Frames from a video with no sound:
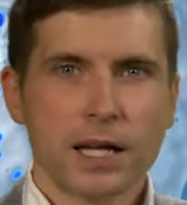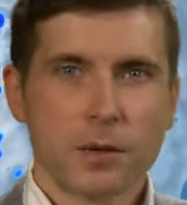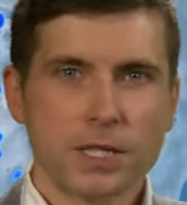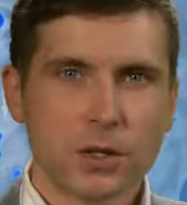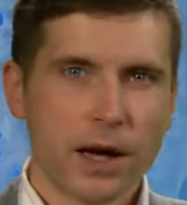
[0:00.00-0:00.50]
Now,
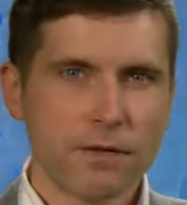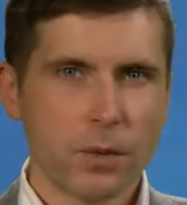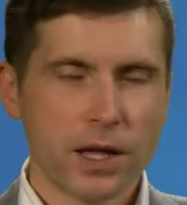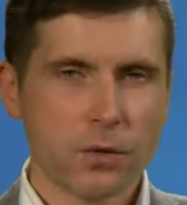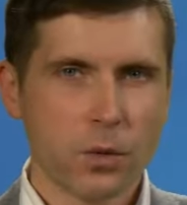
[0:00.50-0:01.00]
we do have a
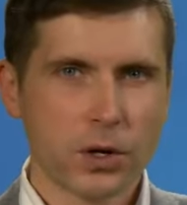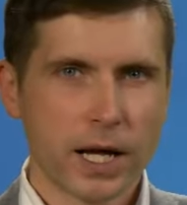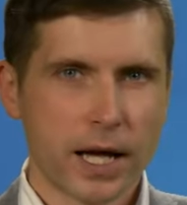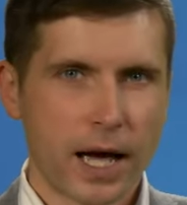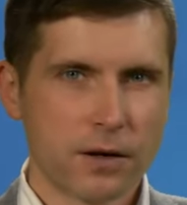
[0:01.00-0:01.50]
weather
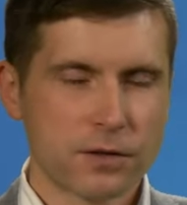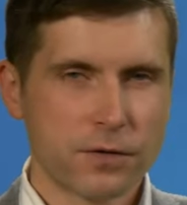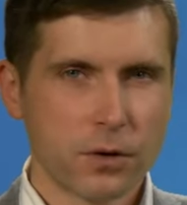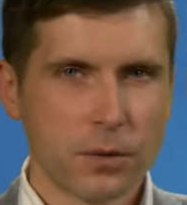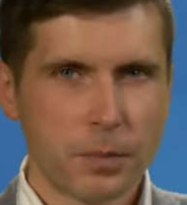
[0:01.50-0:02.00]
warning out
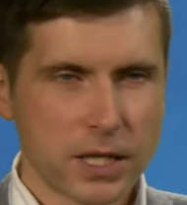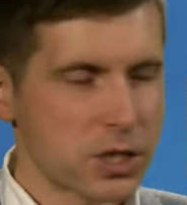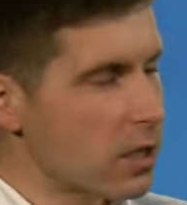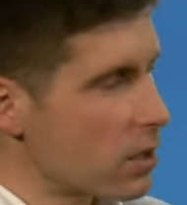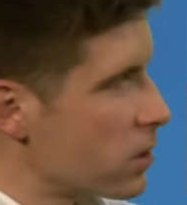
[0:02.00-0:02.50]
for a big
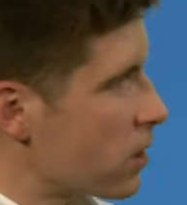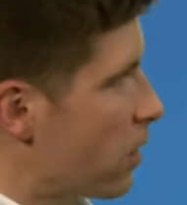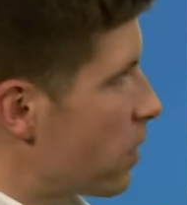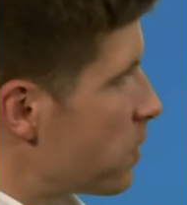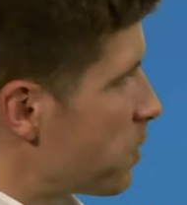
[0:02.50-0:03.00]
chunk of
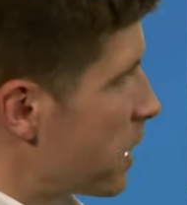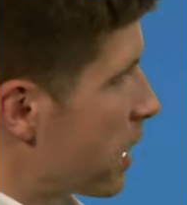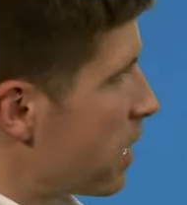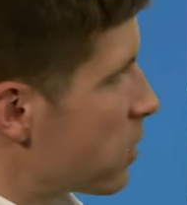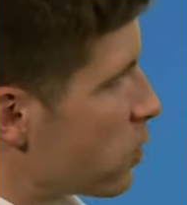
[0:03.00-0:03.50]
Scotland,
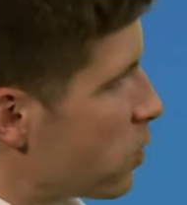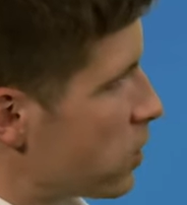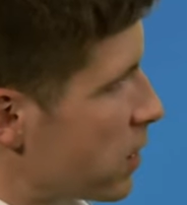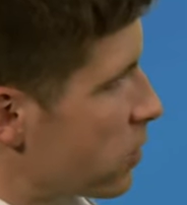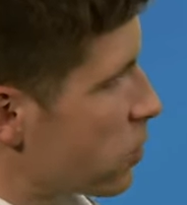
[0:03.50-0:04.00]
particularly to
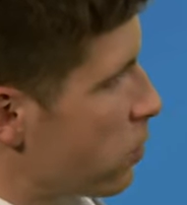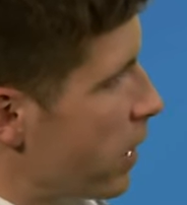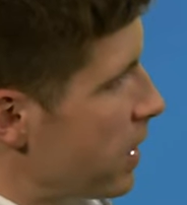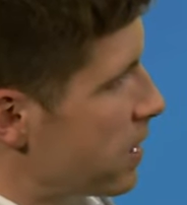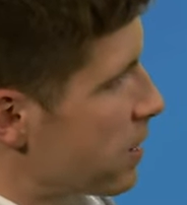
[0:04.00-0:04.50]
central
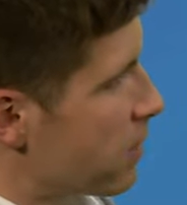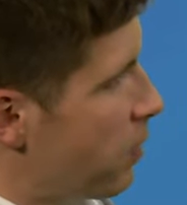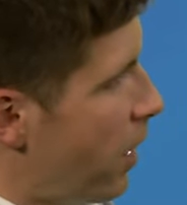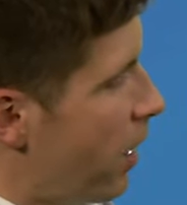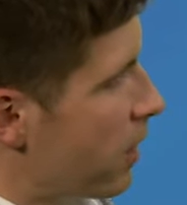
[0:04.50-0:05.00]
eastern
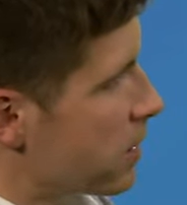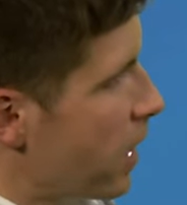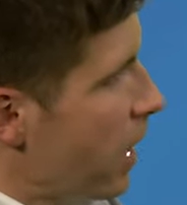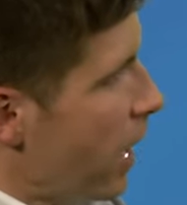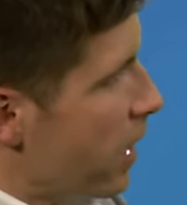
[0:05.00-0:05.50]
parts,
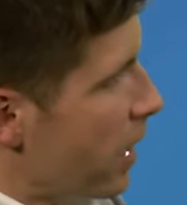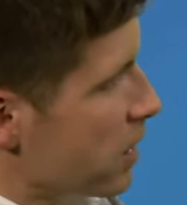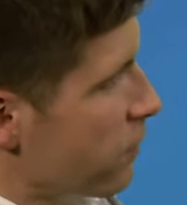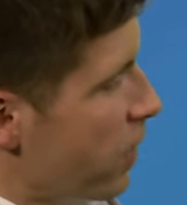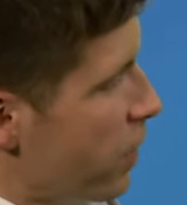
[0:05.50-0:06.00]
and
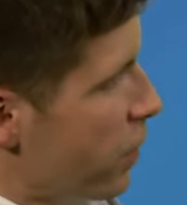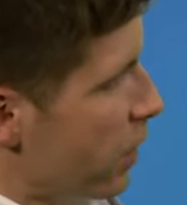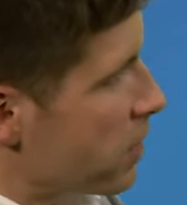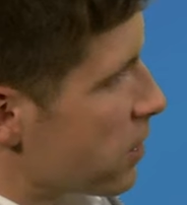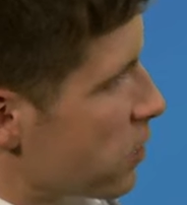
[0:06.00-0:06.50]
that's for
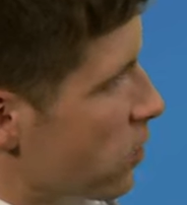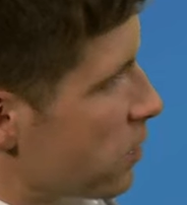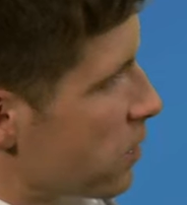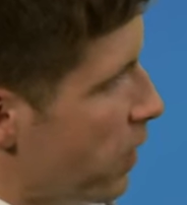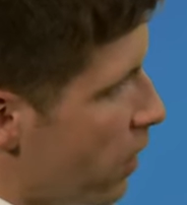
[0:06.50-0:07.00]

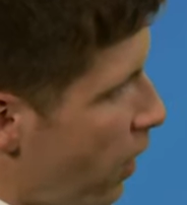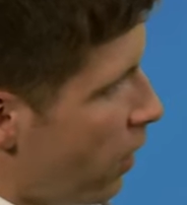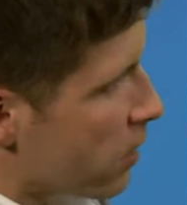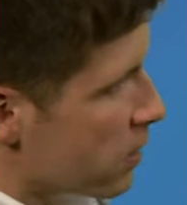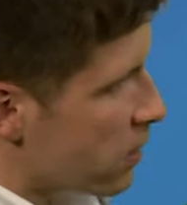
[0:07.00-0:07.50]
thunderstorms
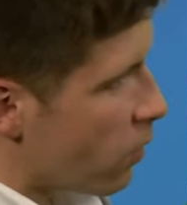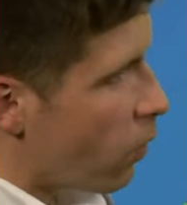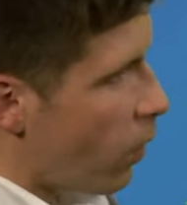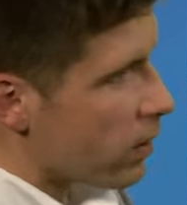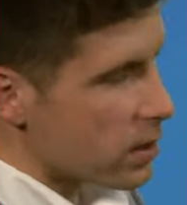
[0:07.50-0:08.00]
because,
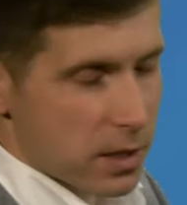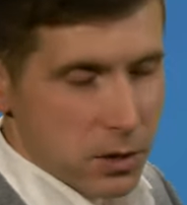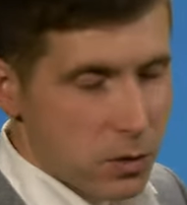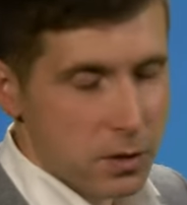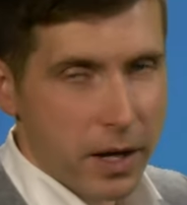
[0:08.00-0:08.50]
well, whilst I
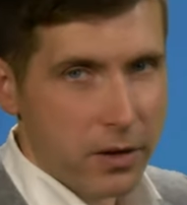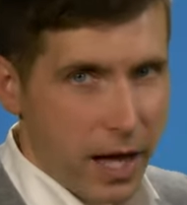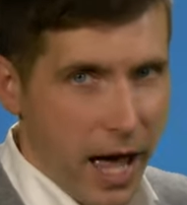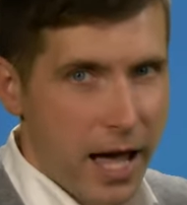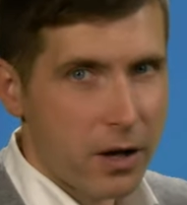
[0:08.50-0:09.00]
talked about the
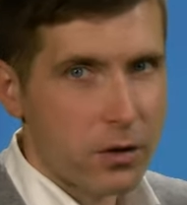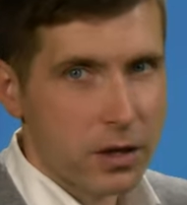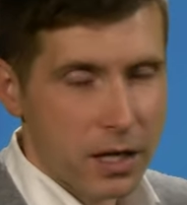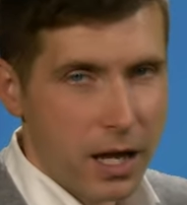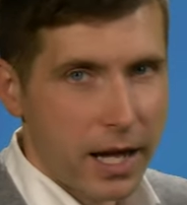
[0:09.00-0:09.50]
hail,
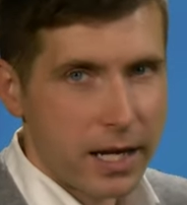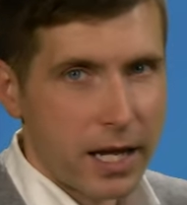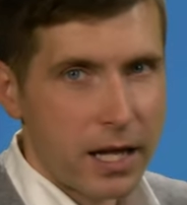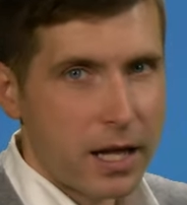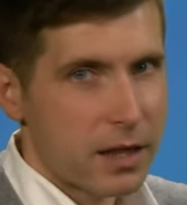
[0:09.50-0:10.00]
the
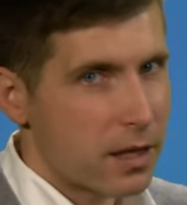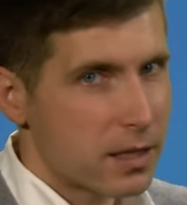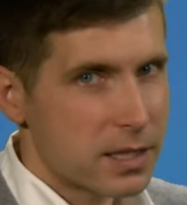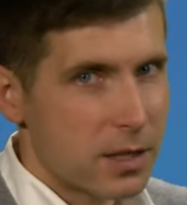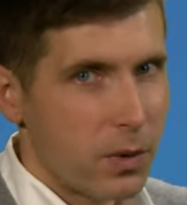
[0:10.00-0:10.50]
lightning, the
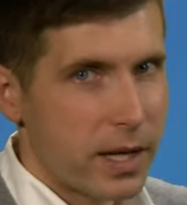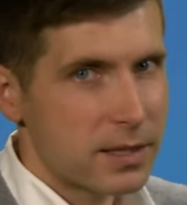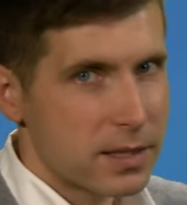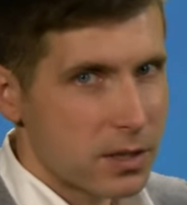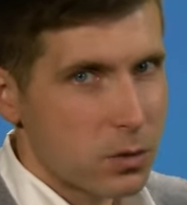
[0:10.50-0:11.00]
gusty
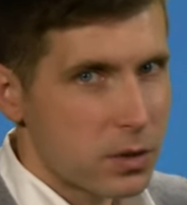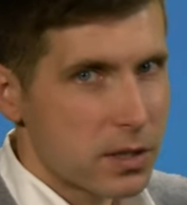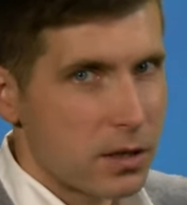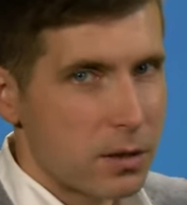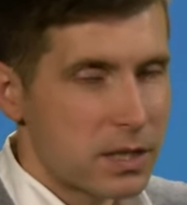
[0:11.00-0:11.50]
winds, there's
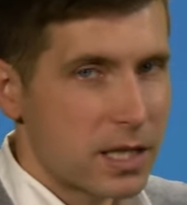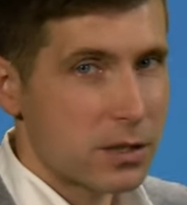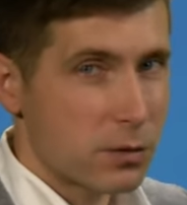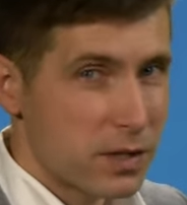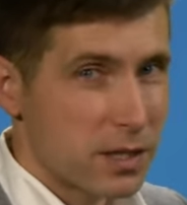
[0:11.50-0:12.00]
also the
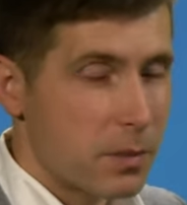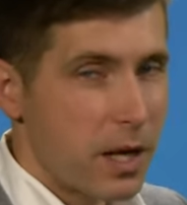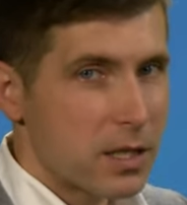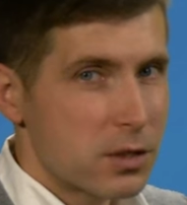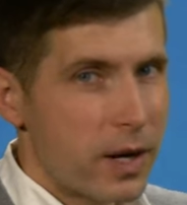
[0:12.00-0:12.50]
potential for some
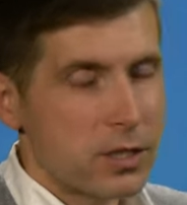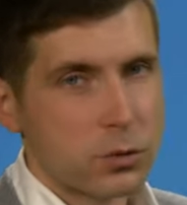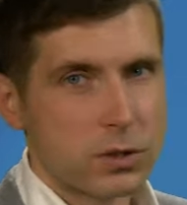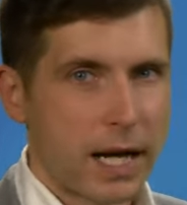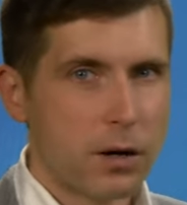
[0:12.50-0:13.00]

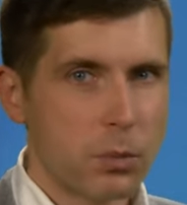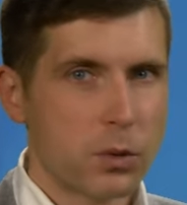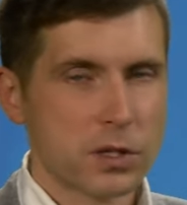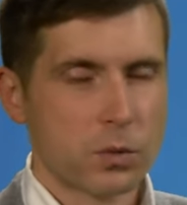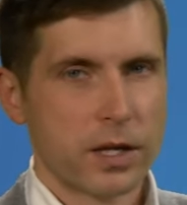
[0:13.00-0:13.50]
torrential
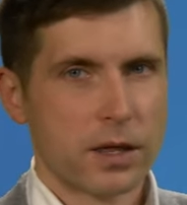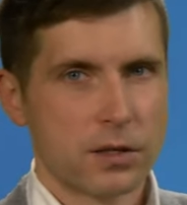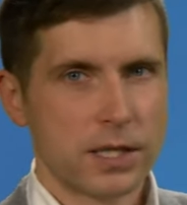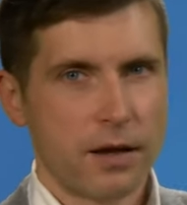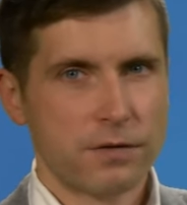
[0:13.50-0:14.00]
downpours with
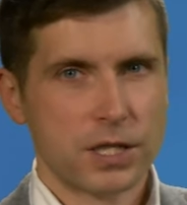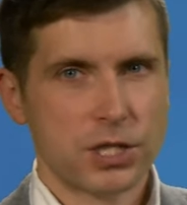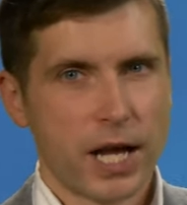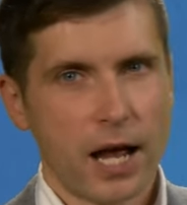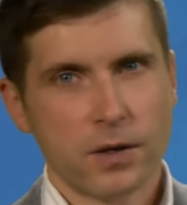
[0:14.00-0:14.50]
those hefty
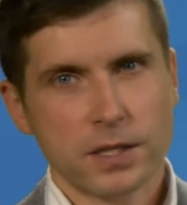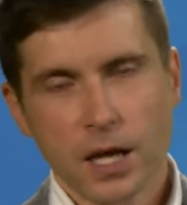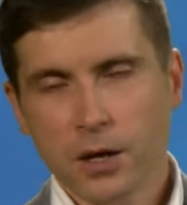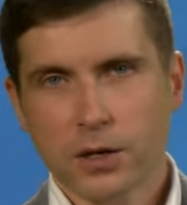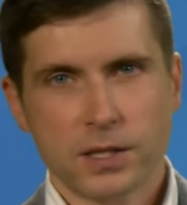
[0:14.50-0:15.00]
showers.
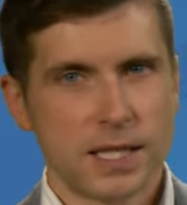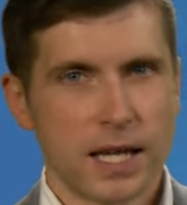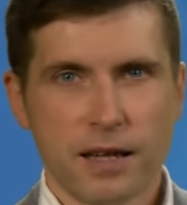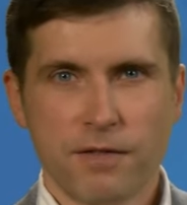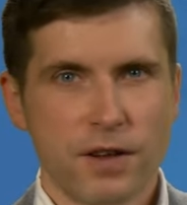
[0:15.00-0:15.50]
Could
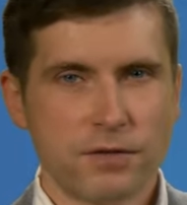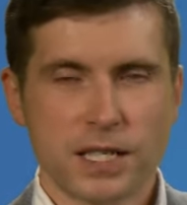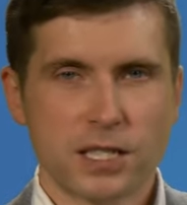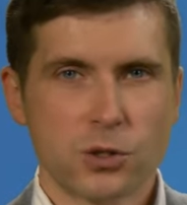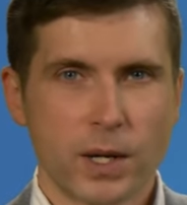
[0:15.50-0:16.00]
see
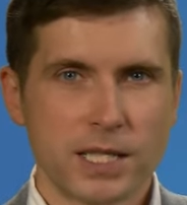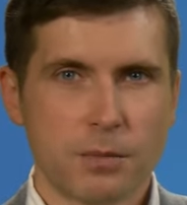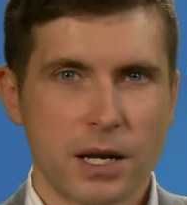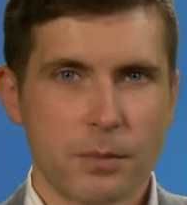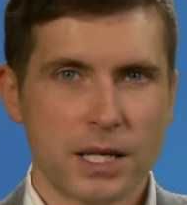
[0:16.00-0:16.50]
15 to 20
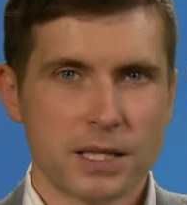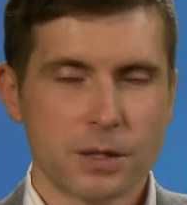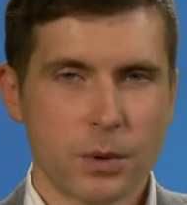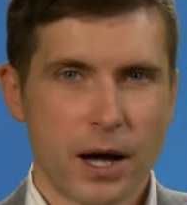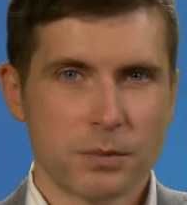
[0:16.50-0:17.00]
millimetres
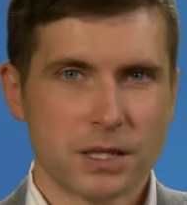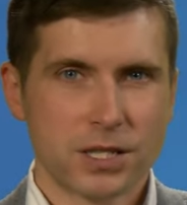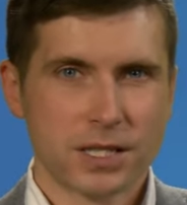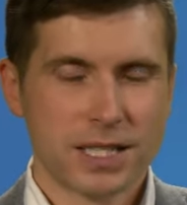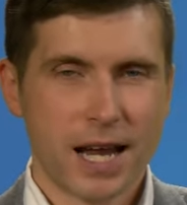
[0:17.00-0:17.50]
perhaps in
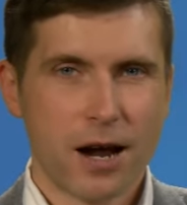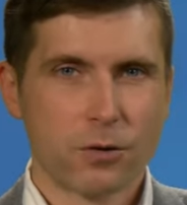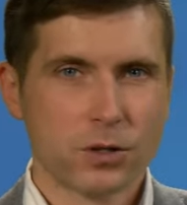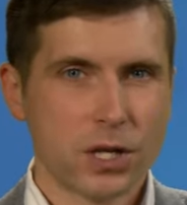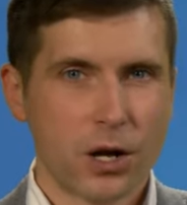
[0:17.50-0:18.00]
just an hour
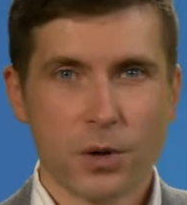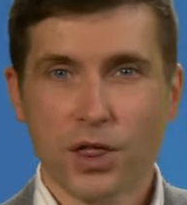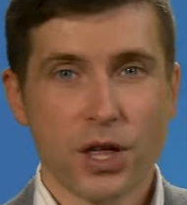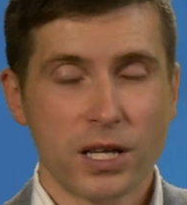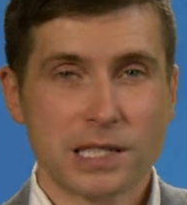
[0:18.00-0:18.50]
or so, and
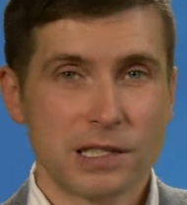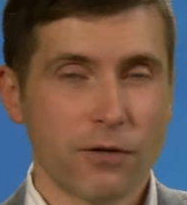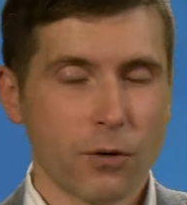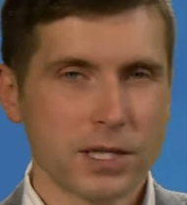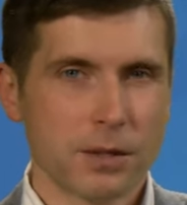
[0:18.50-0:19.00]
30 to
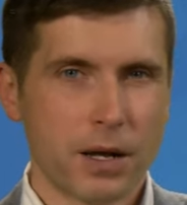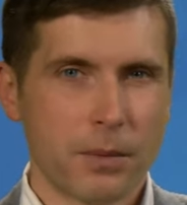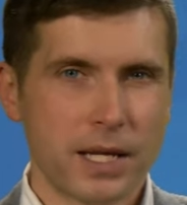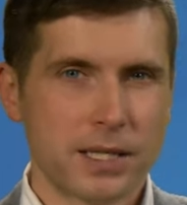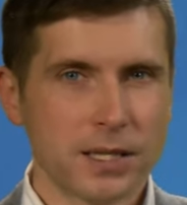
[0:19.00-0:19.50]
40
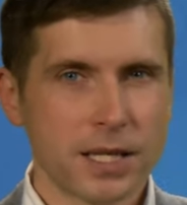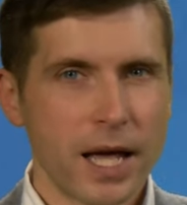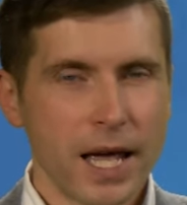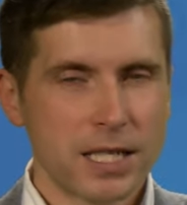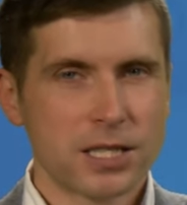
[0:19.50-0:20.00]
millimetres
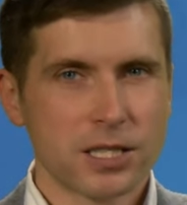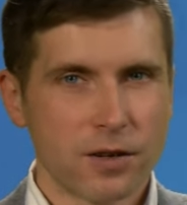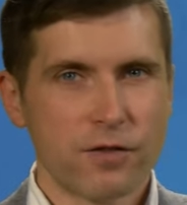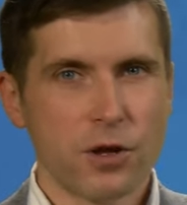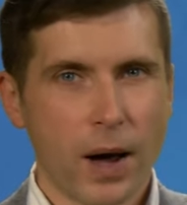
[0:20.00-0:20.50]
in just a
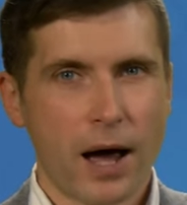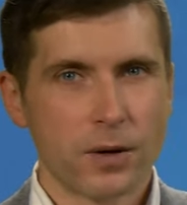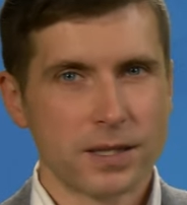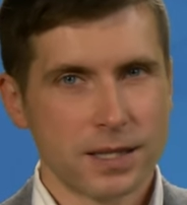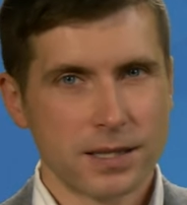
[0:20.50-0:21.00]
few
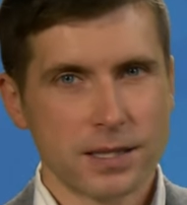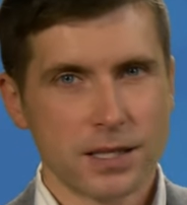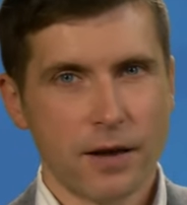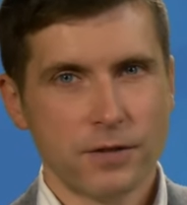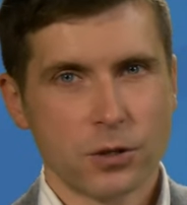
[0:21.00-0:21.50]
hours. This is
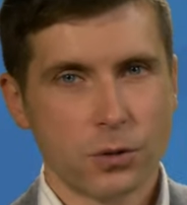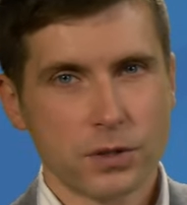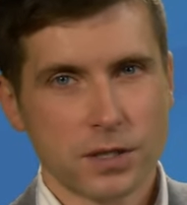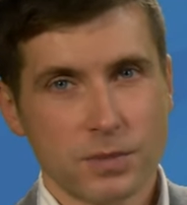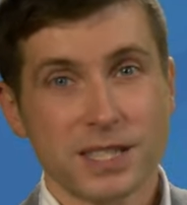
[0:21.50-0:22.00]
enough to
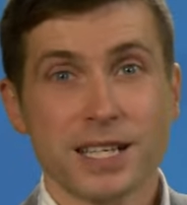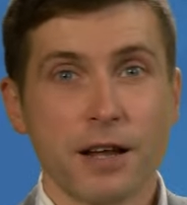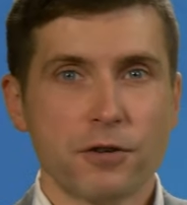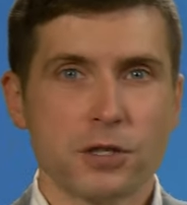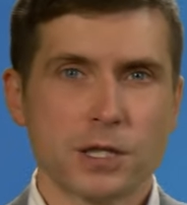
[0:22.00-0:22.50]
cause some
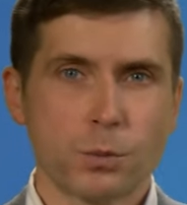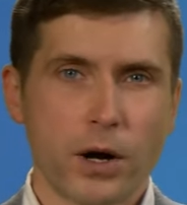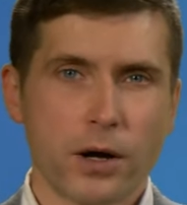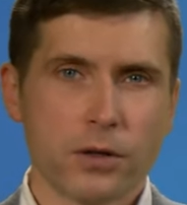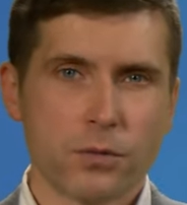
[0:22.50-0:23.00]
significant
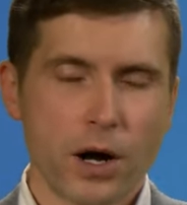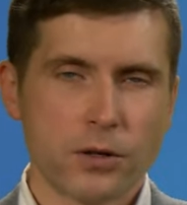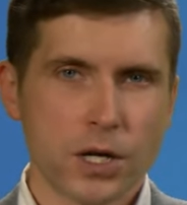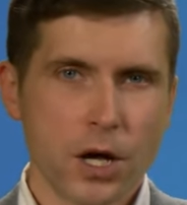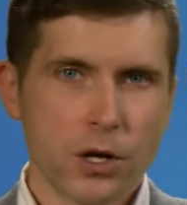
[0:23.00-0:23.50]
spray on the
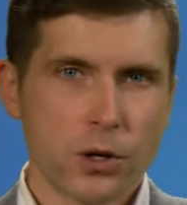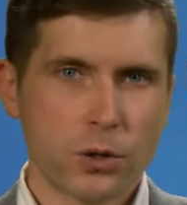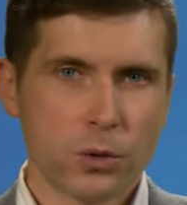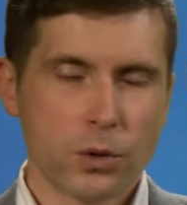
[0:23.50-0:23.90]
roads, could